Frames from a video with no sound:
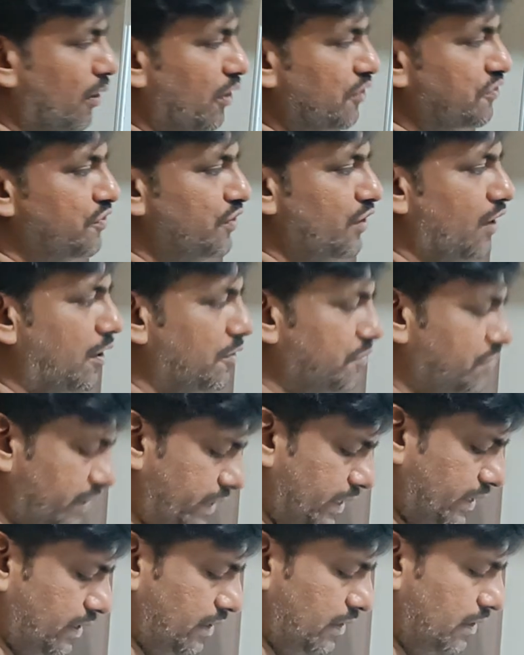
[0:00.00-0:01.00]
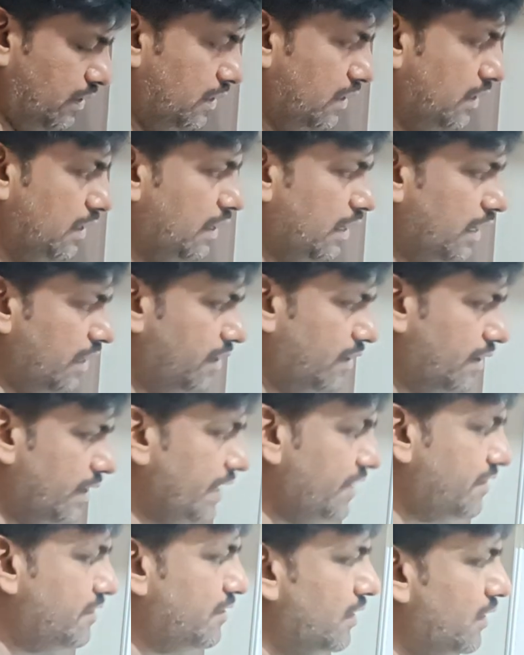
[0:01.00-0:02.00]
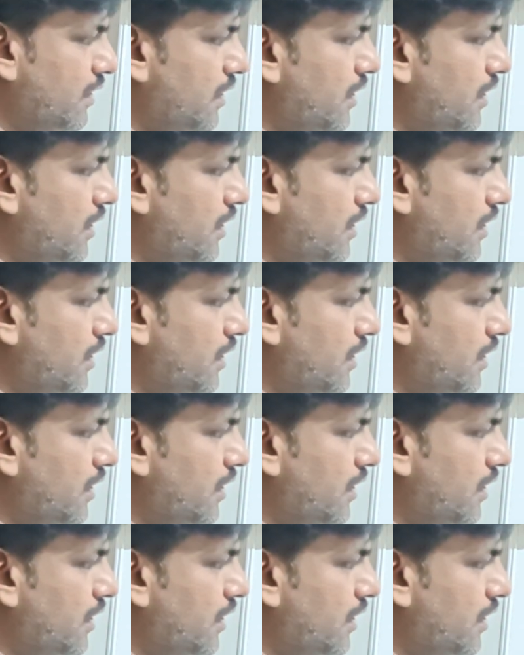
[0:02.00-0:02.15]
positive half cycle, right?